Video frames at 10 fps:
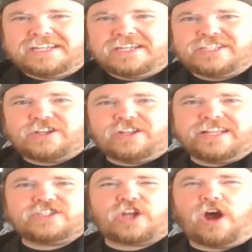So
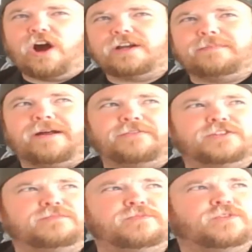let's talk about
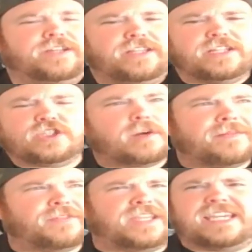this movie. Let's talk
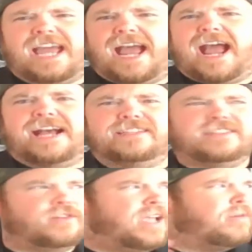about the cast, okay?